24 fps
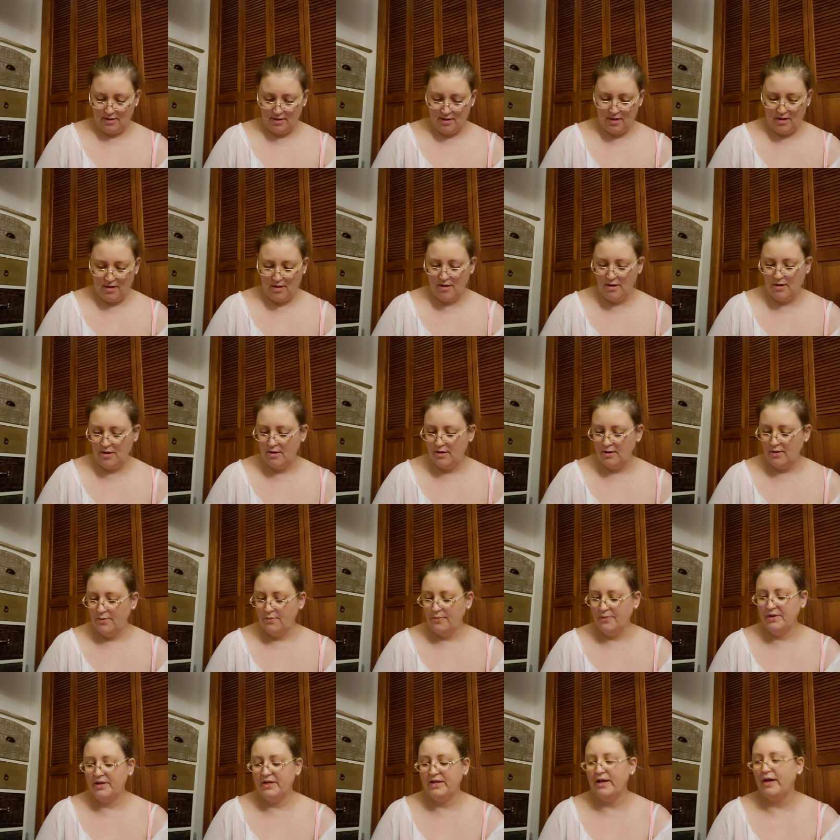Oh,
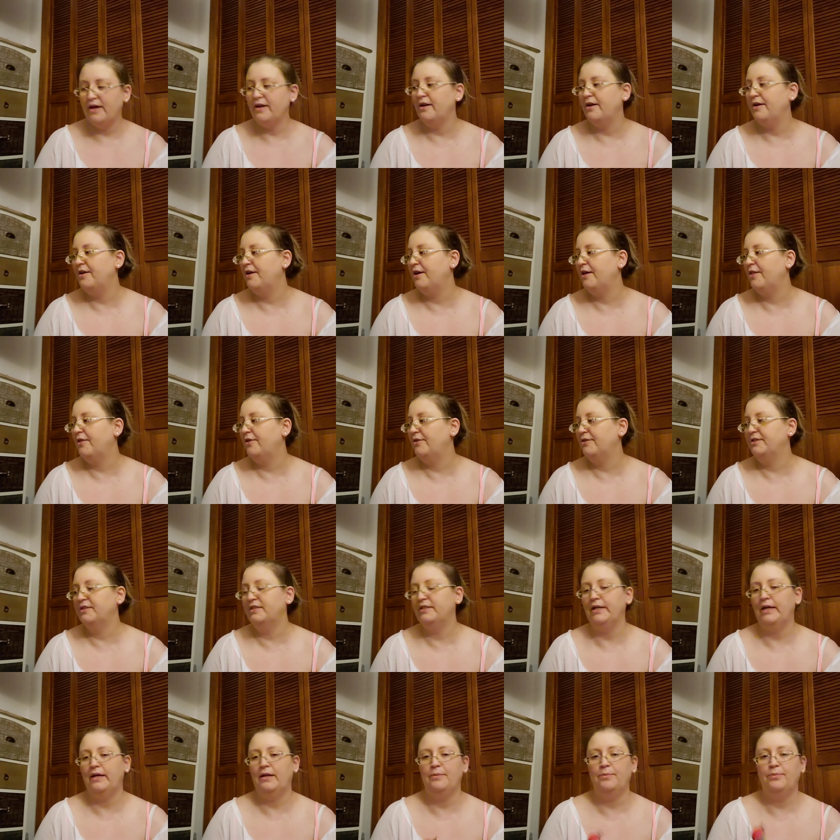we got another
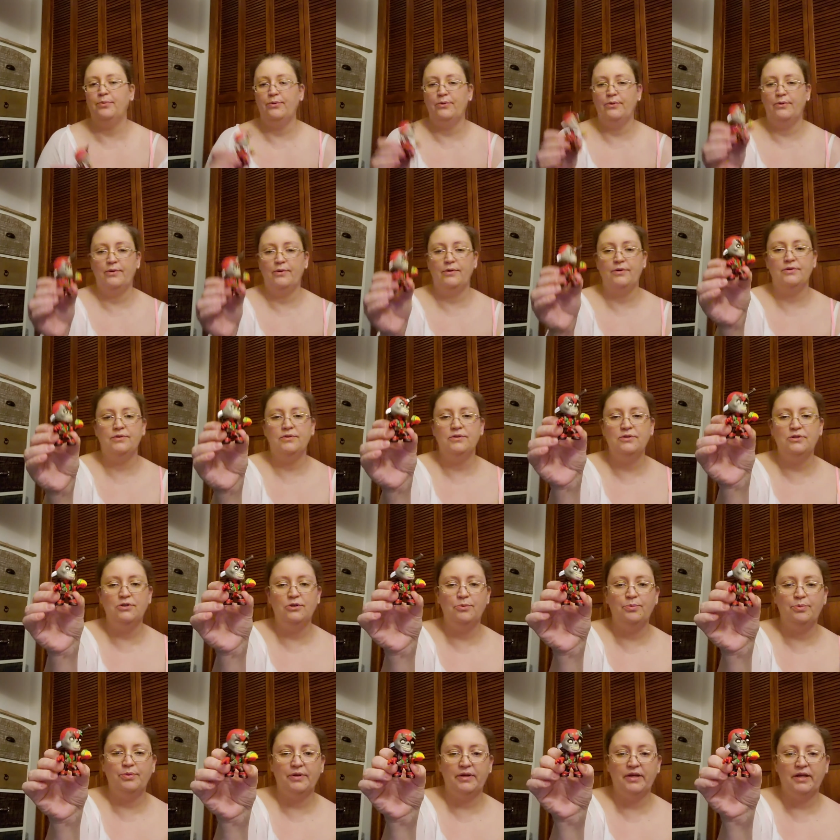Deadpool
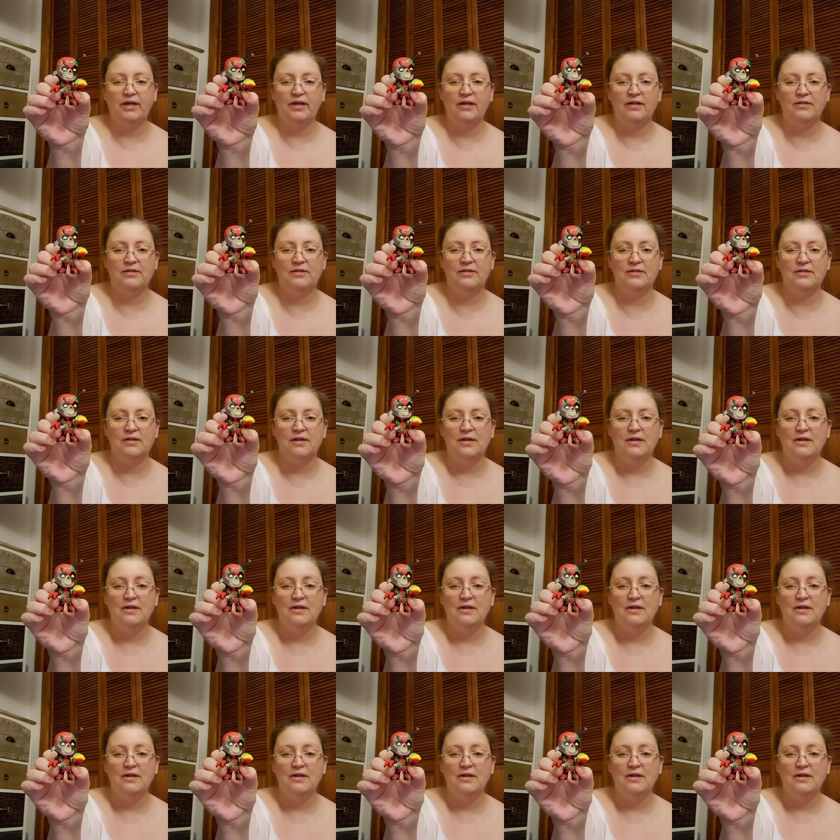duplicates.